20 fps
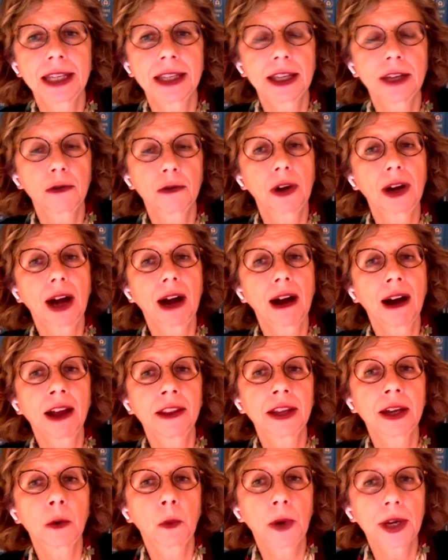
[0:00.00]
and therefore
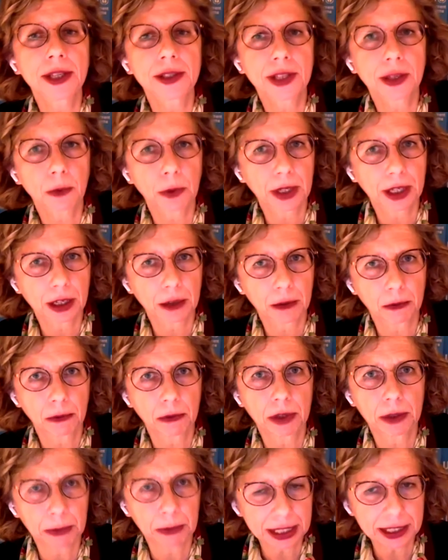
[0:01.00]
are there ways that we
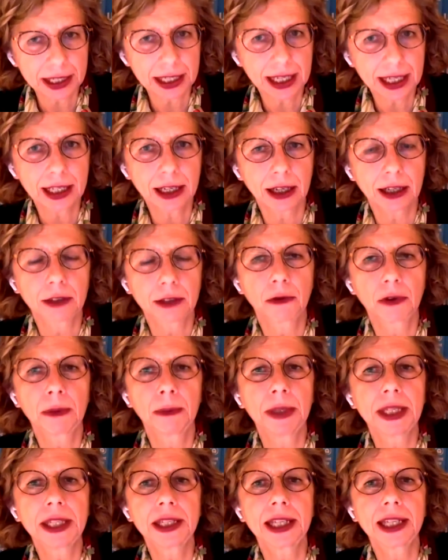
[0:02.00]
can mediate and
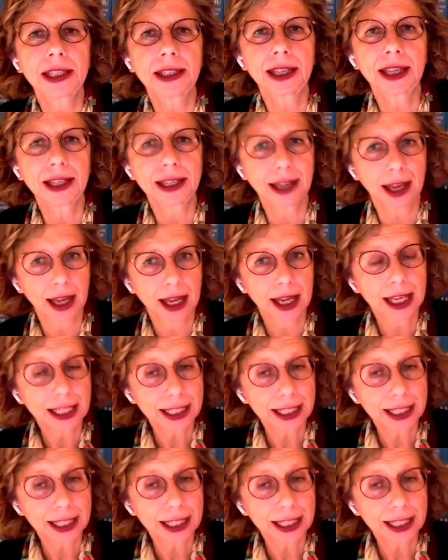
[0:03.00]
remediate that?